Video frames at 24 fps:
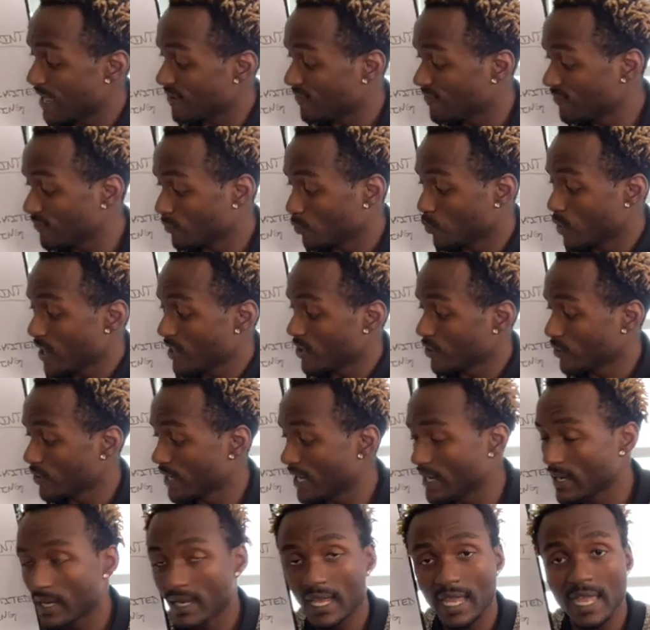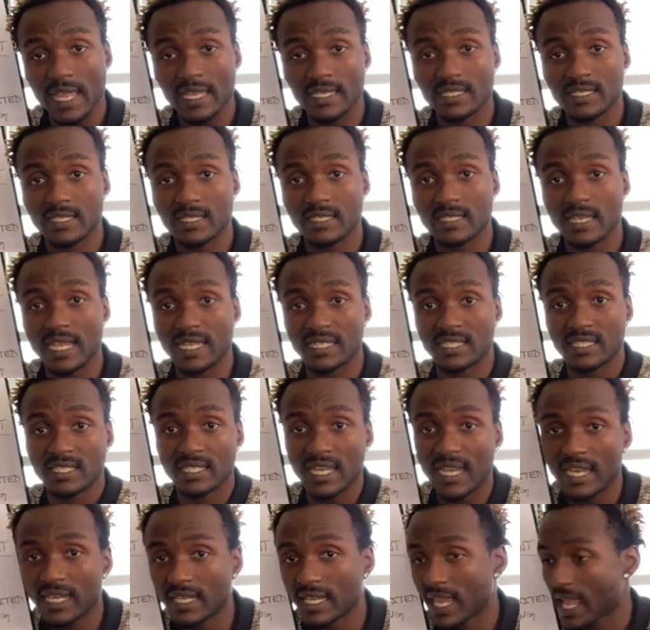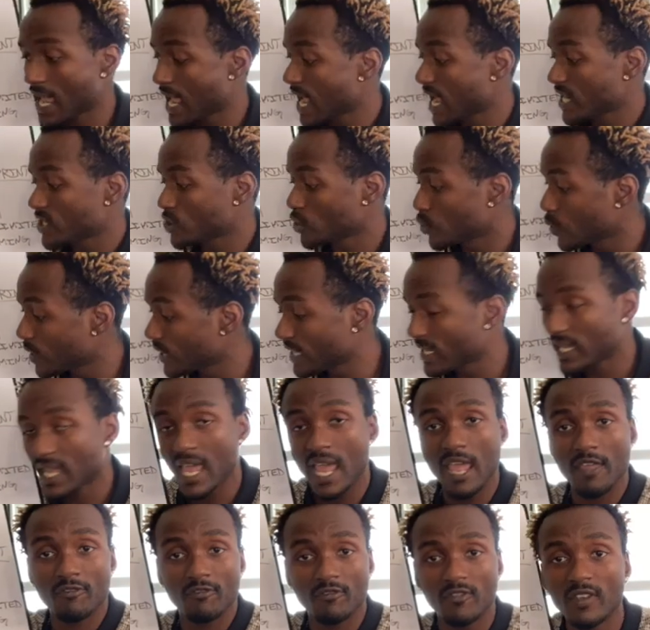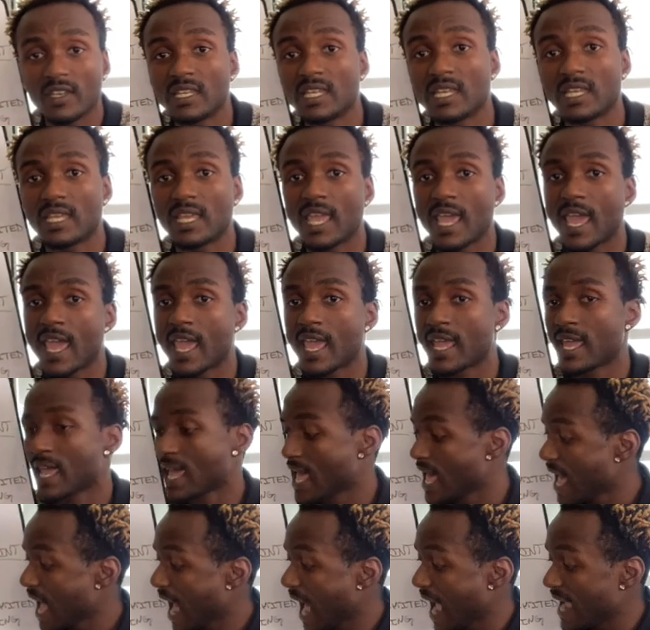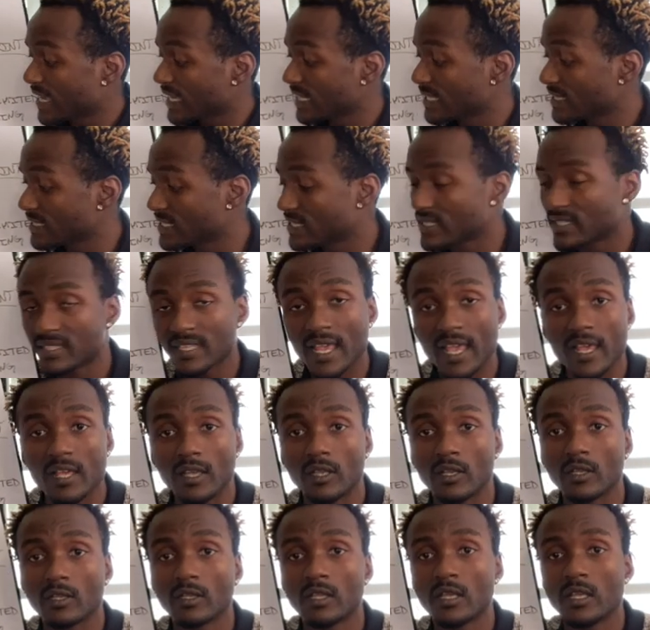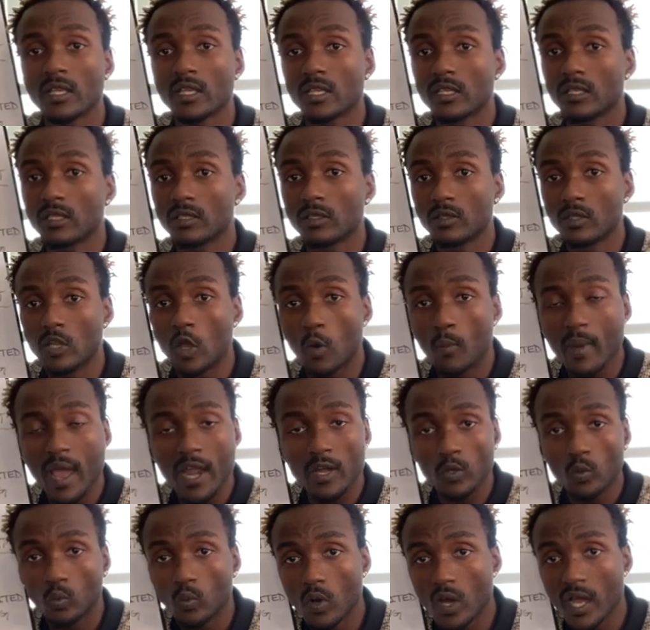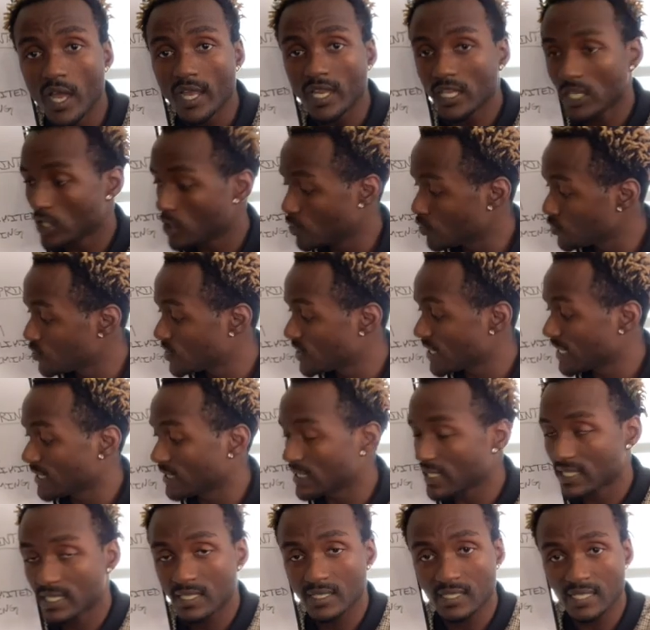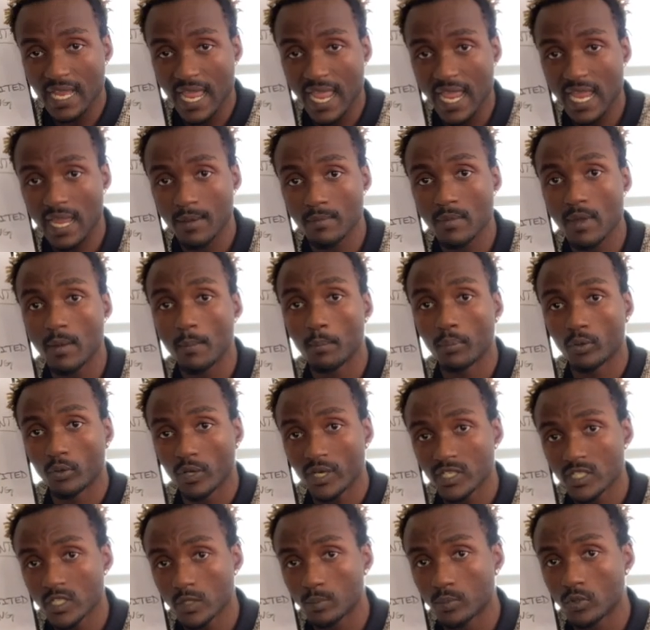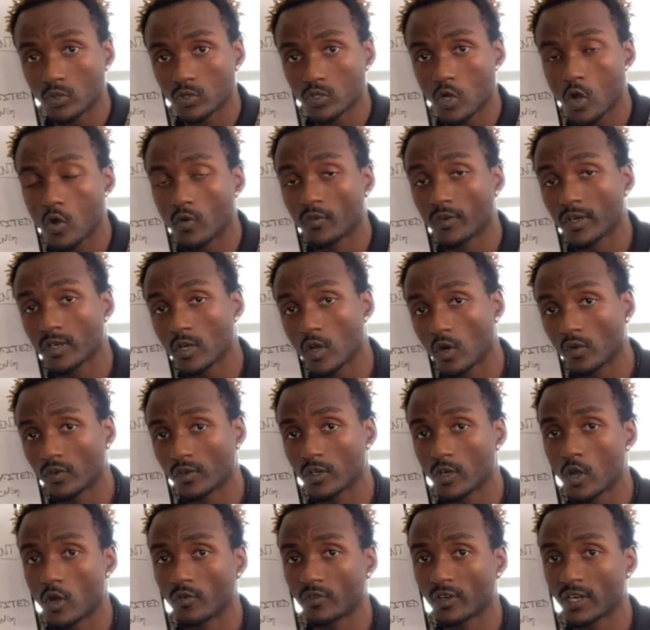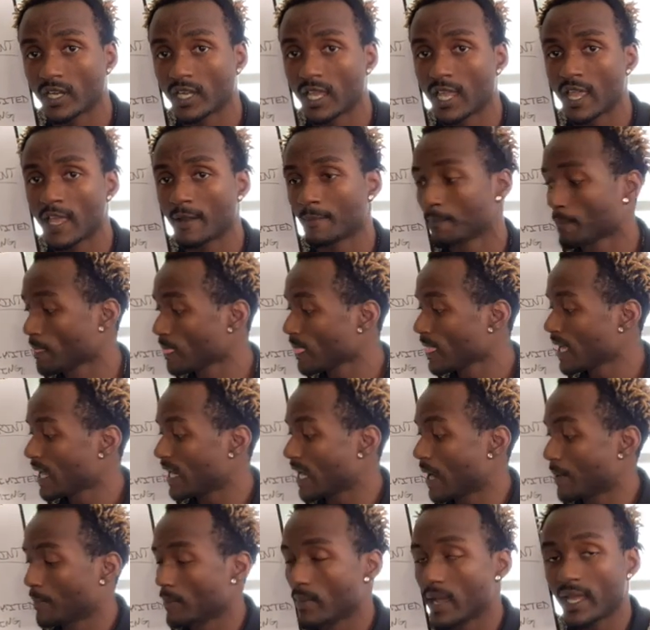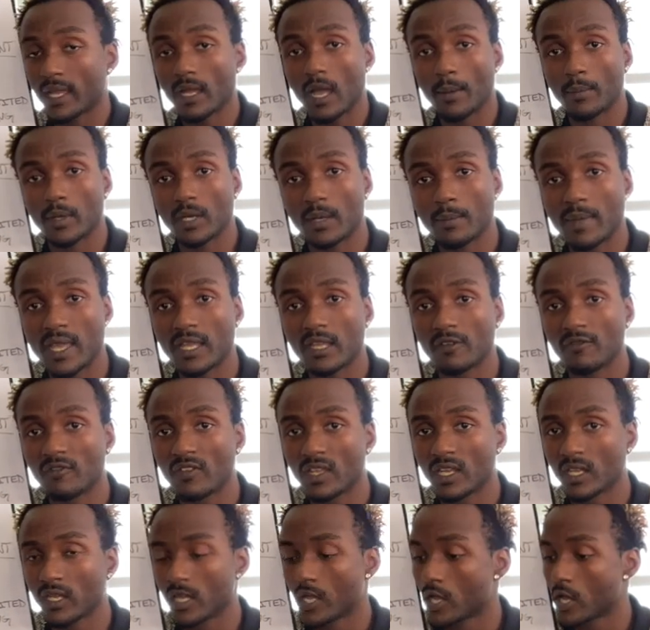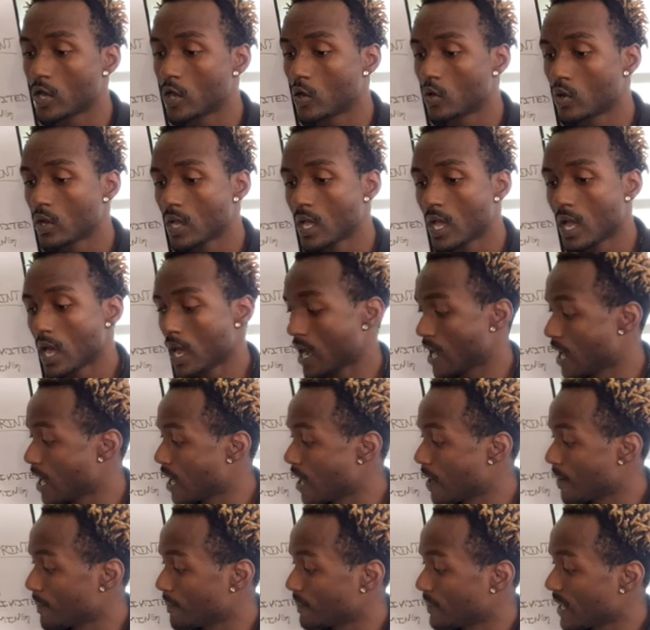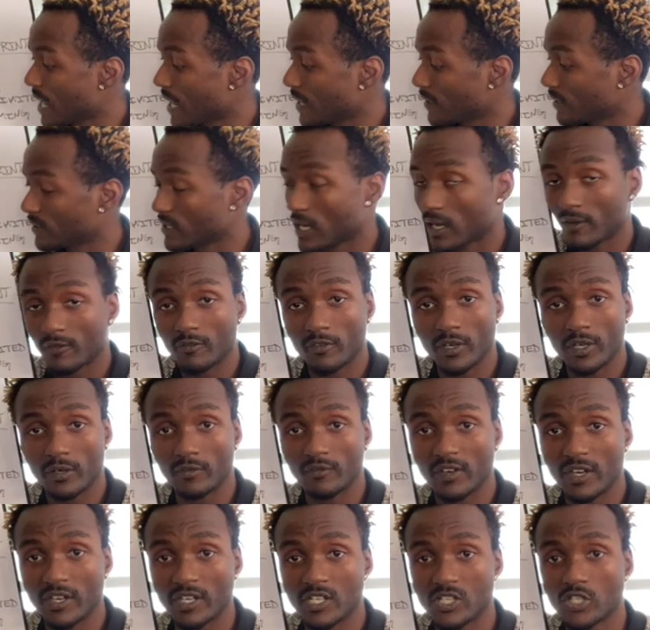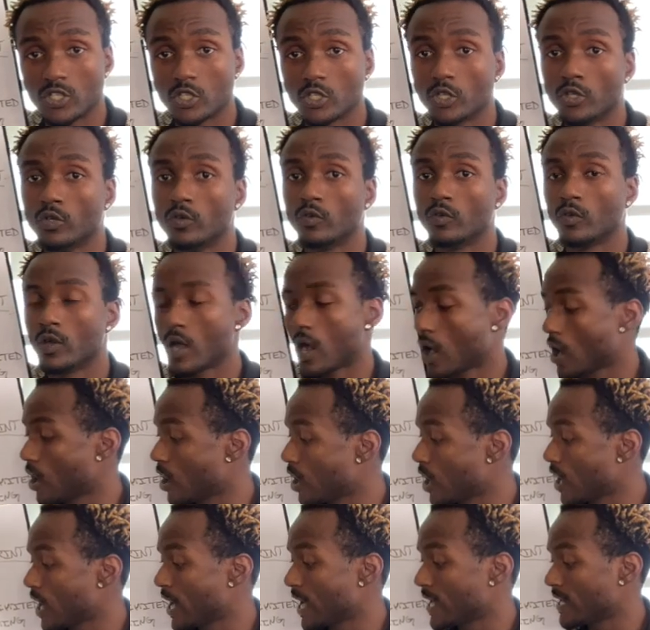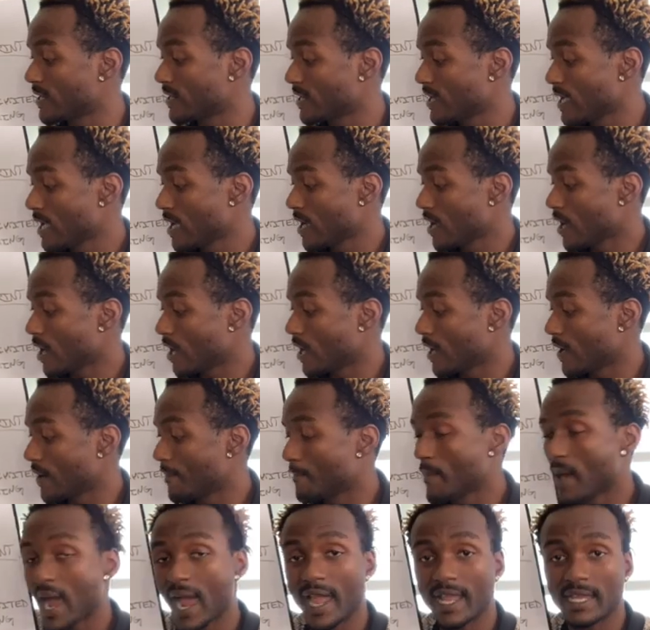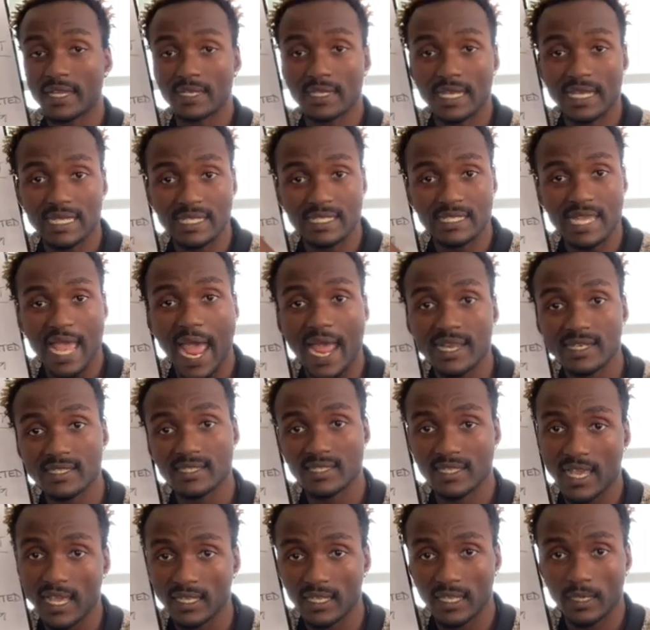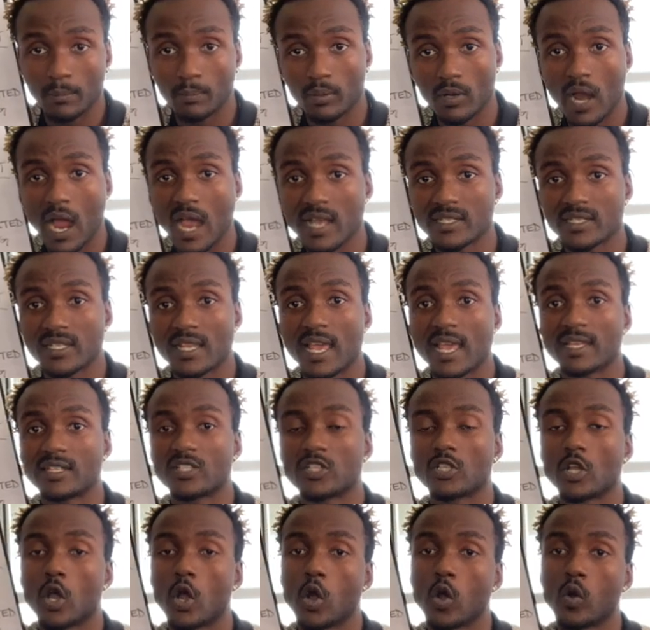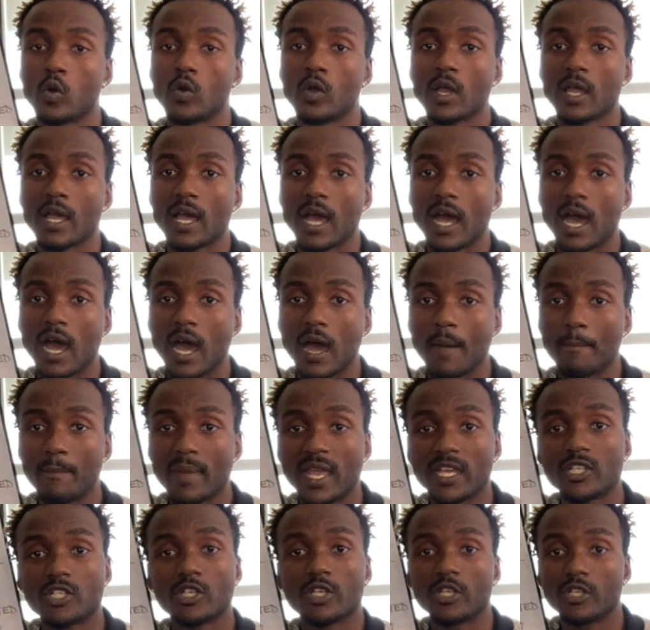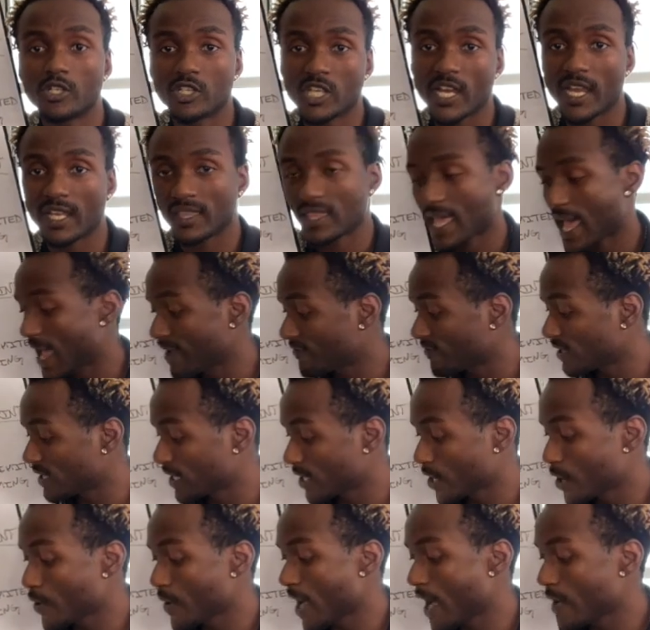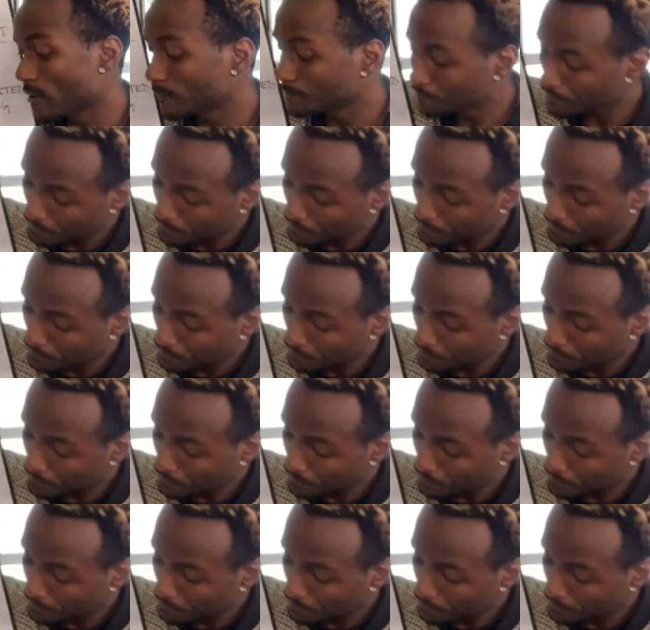whether it's 10K, 20K, 50K, I can sell no matter what using the same principles over and over and over again. And I'm going to make a video very soon on my exact selling process. So make sure you check that video out.